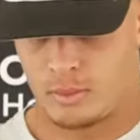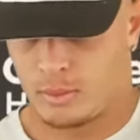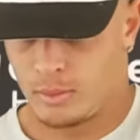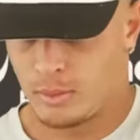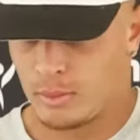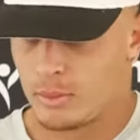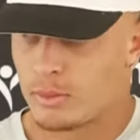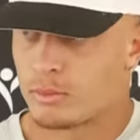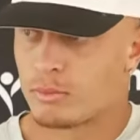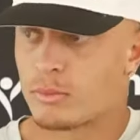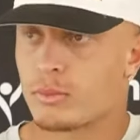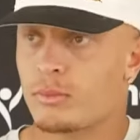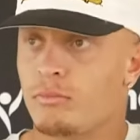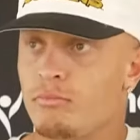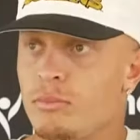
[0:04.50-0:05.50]
the spring?
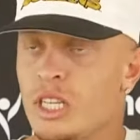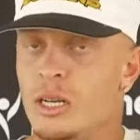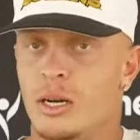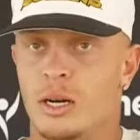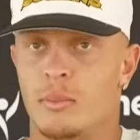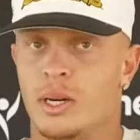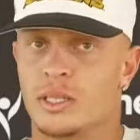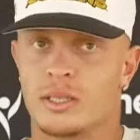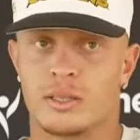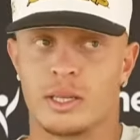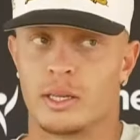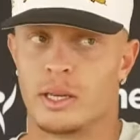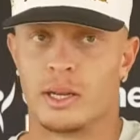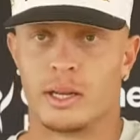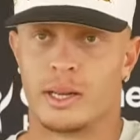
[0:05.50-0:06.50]
Um, I just
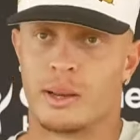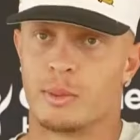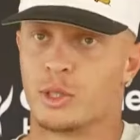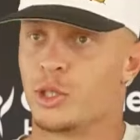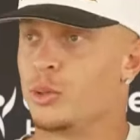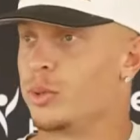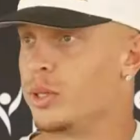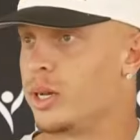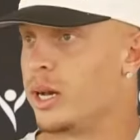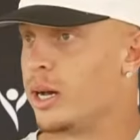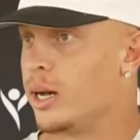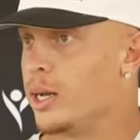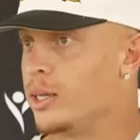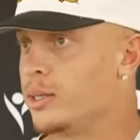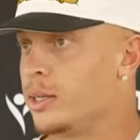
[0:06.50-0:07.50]
think getting chemistry with the
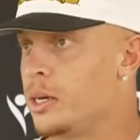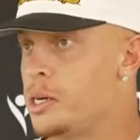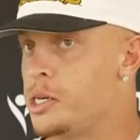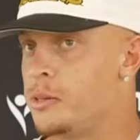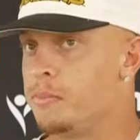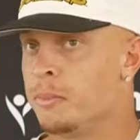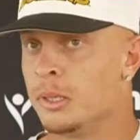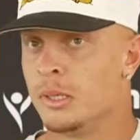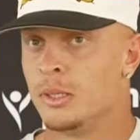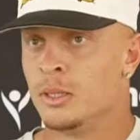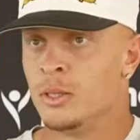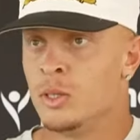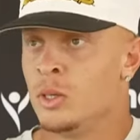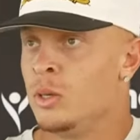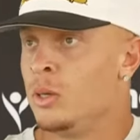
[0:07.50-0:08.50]
guys, um,
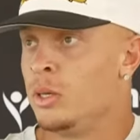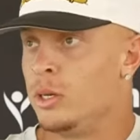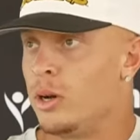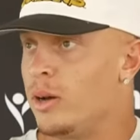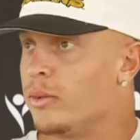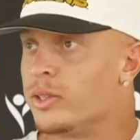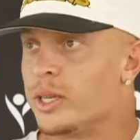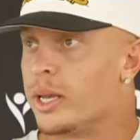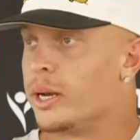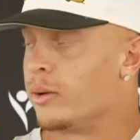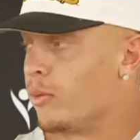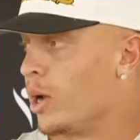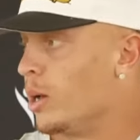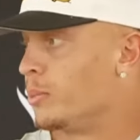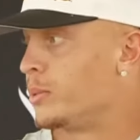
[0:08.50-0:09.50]
you know, obviously
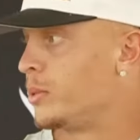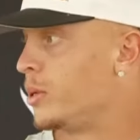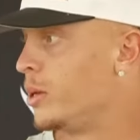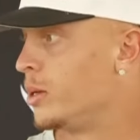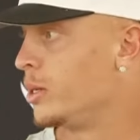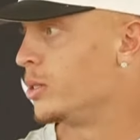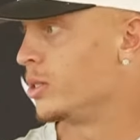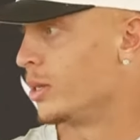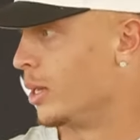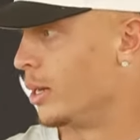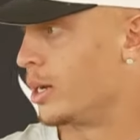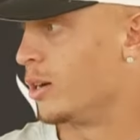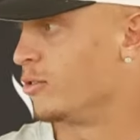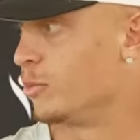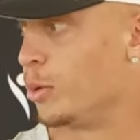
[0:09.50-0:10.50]
getting reps and just getting
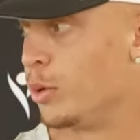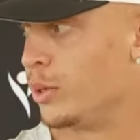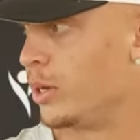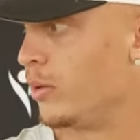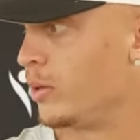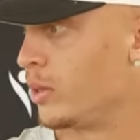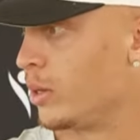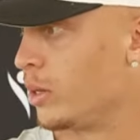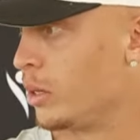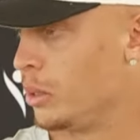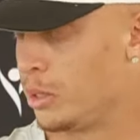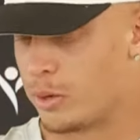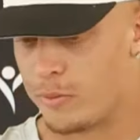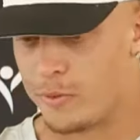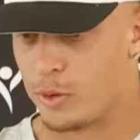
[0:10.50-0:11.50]
comfortable with everything,
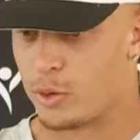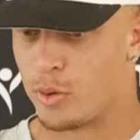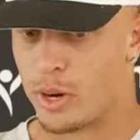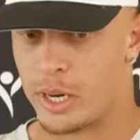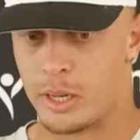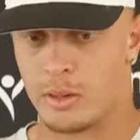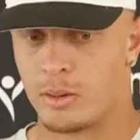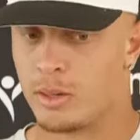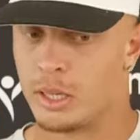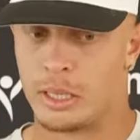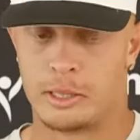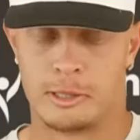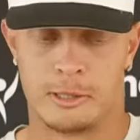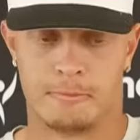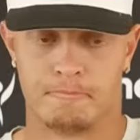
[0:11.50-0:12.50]
you know, feel great.
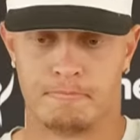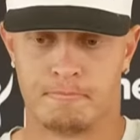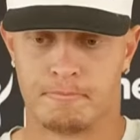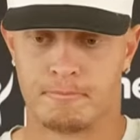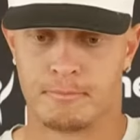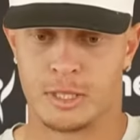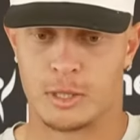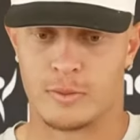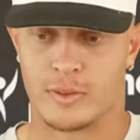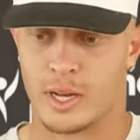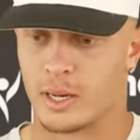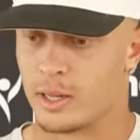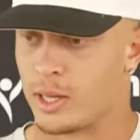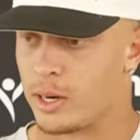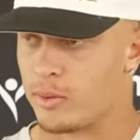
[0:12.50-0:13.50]
Um, you know,
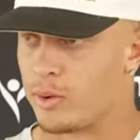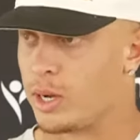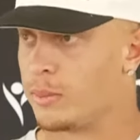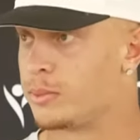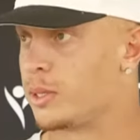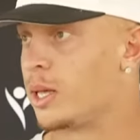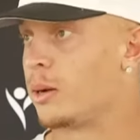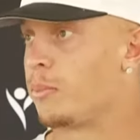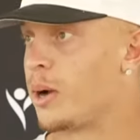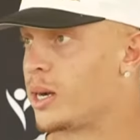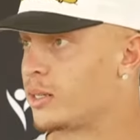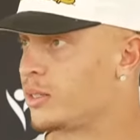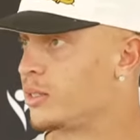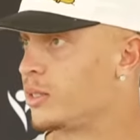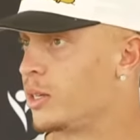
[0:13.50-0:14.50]
gotten a lot of reps, a lot of
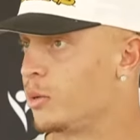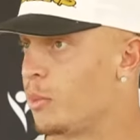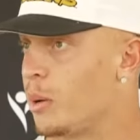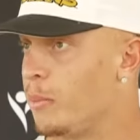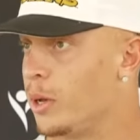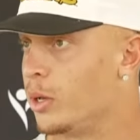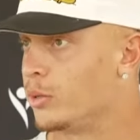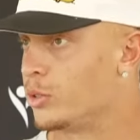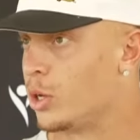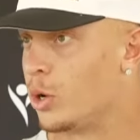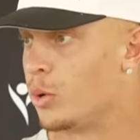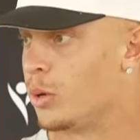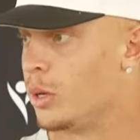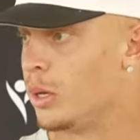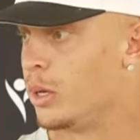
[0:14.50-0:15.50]
practices under my belt,
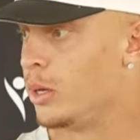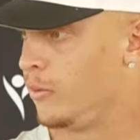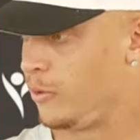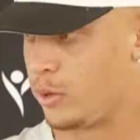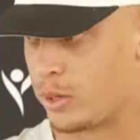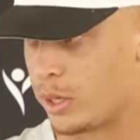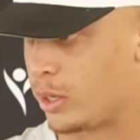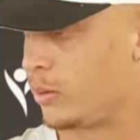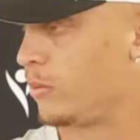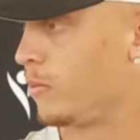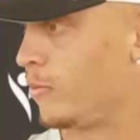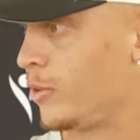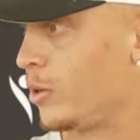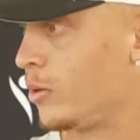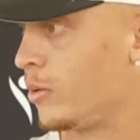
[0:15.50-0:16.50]
so feel good.
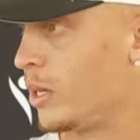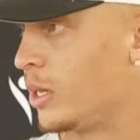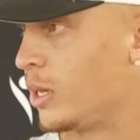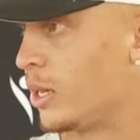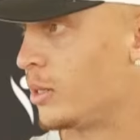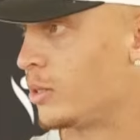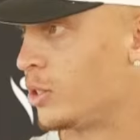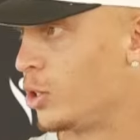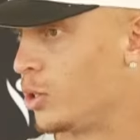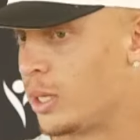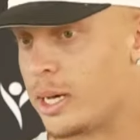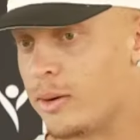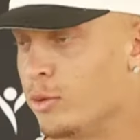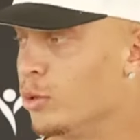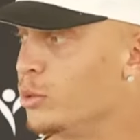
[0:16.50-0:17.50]
Feel and, and still a
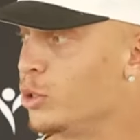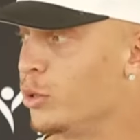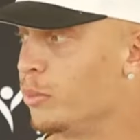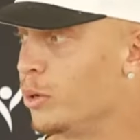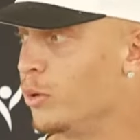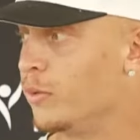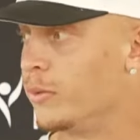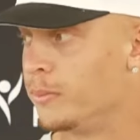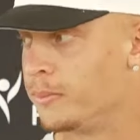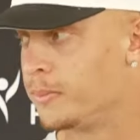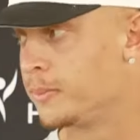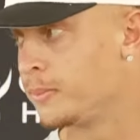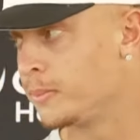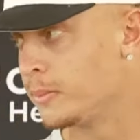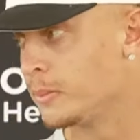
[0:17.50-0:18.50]
lot of room to improve.
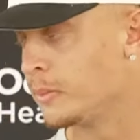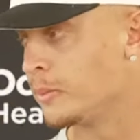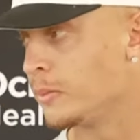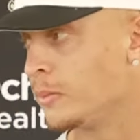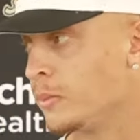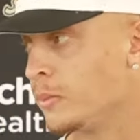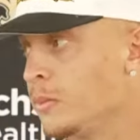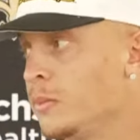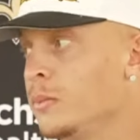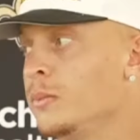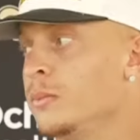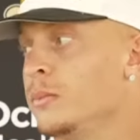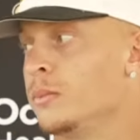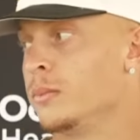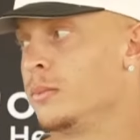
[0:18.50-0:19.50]
Does maybe
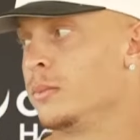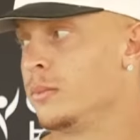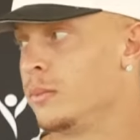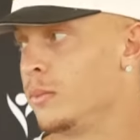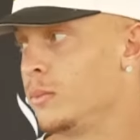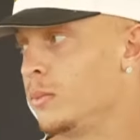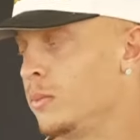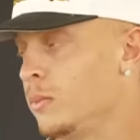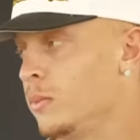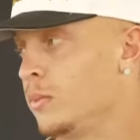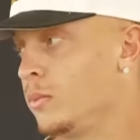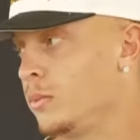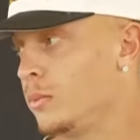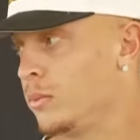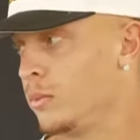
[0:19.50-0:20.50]
you feel like your
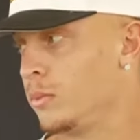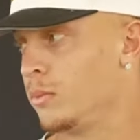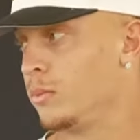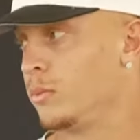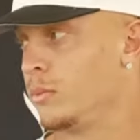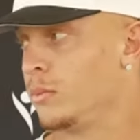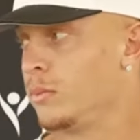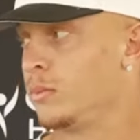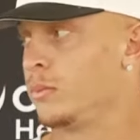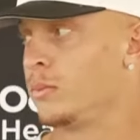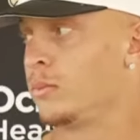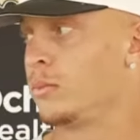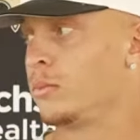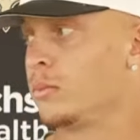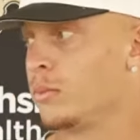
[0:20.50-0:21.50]
timing is a bit better
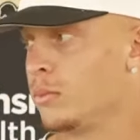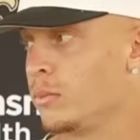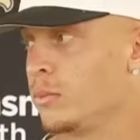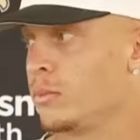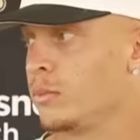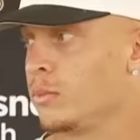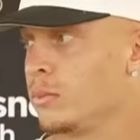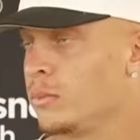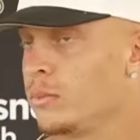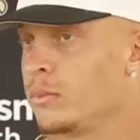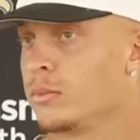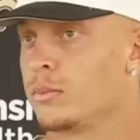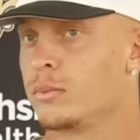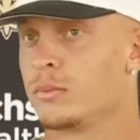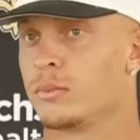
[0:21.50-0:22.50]
than, than it is? That
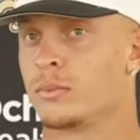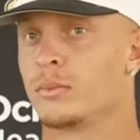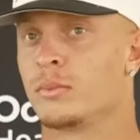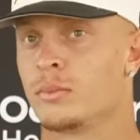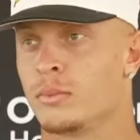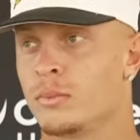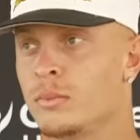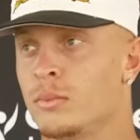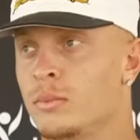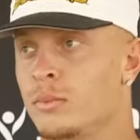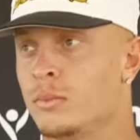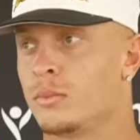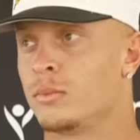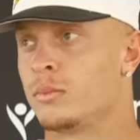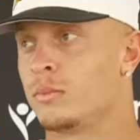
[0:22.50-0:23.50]
an accurate statement, or
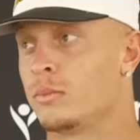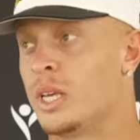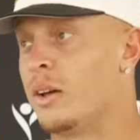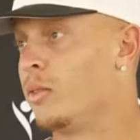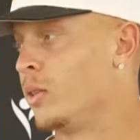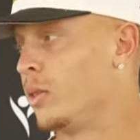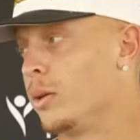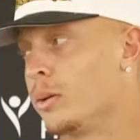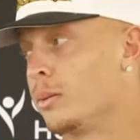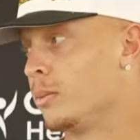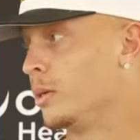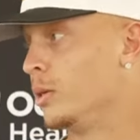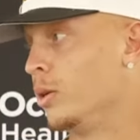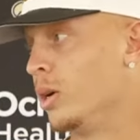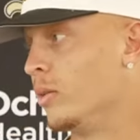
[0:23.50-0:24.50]
I, everything?
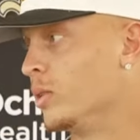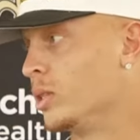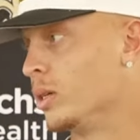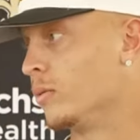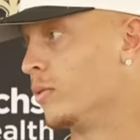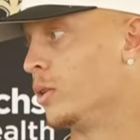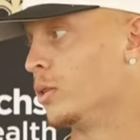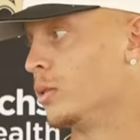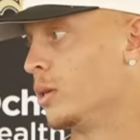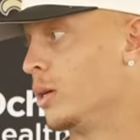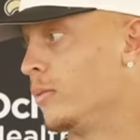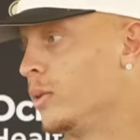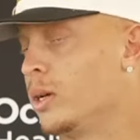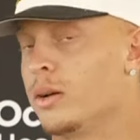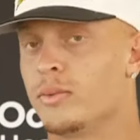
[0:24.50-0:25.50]
You know, everything feels
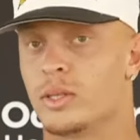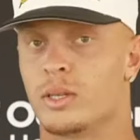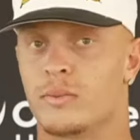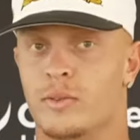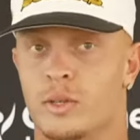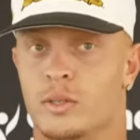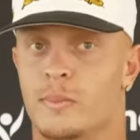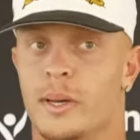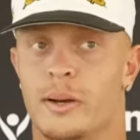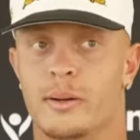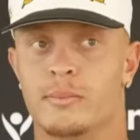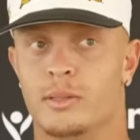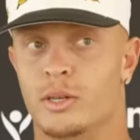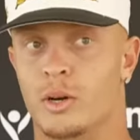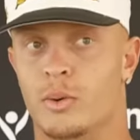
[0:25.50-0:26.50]
everything feels better.
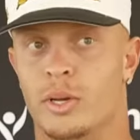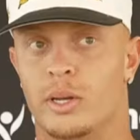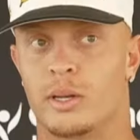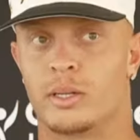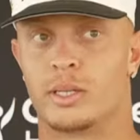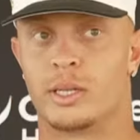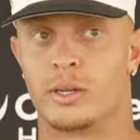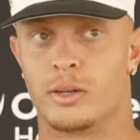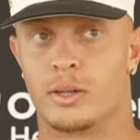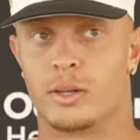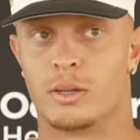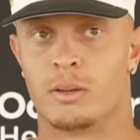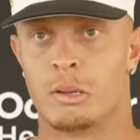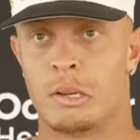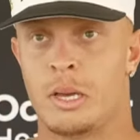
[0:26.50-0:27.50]
You know, we continue
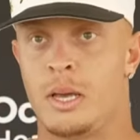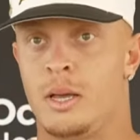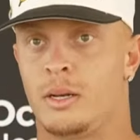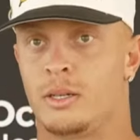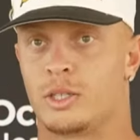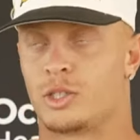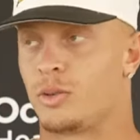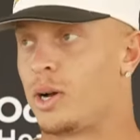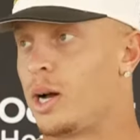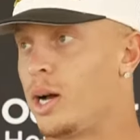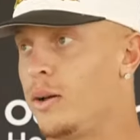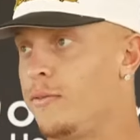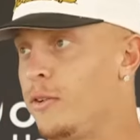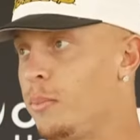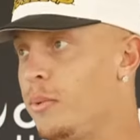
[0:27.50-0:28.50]
to to
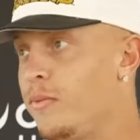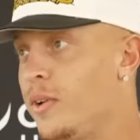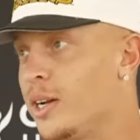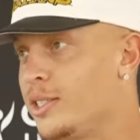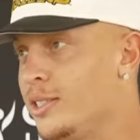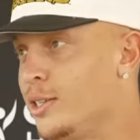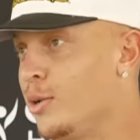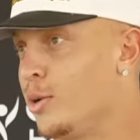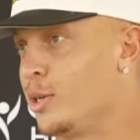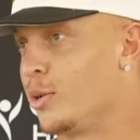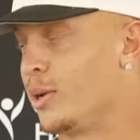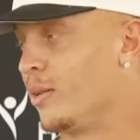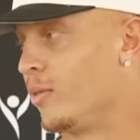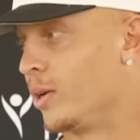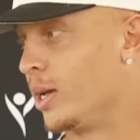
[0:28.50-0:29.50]
strive for perfection, knowing you'll
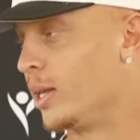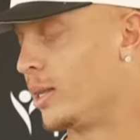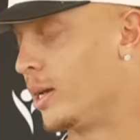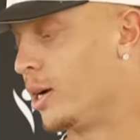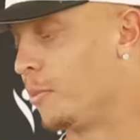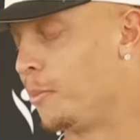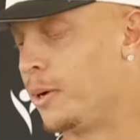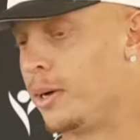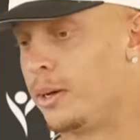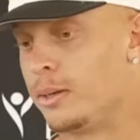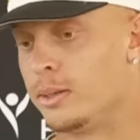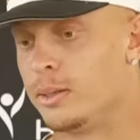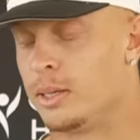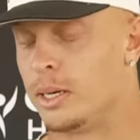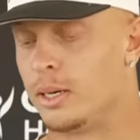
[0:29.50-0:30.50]
never get there, but
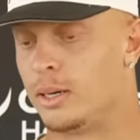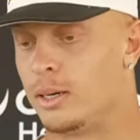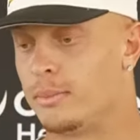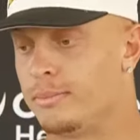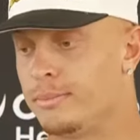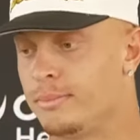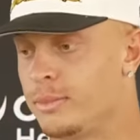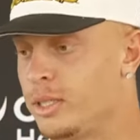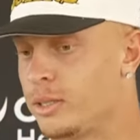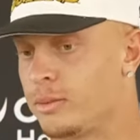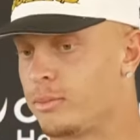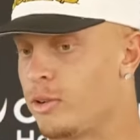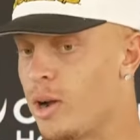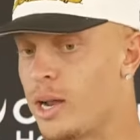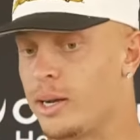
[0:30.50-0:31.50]
um,
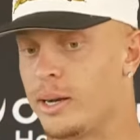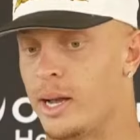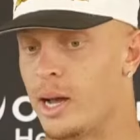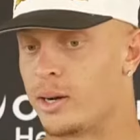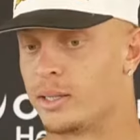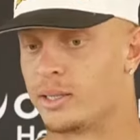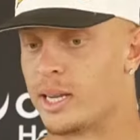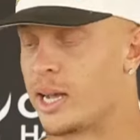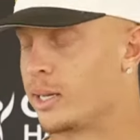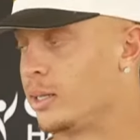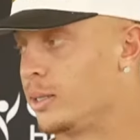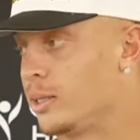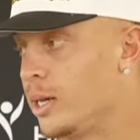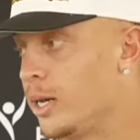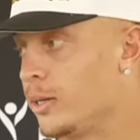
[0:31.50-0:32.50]
just grinding out and stacking
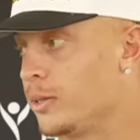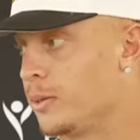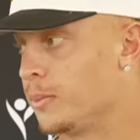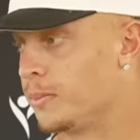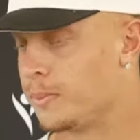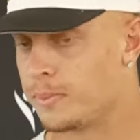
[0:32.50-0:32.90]
these days.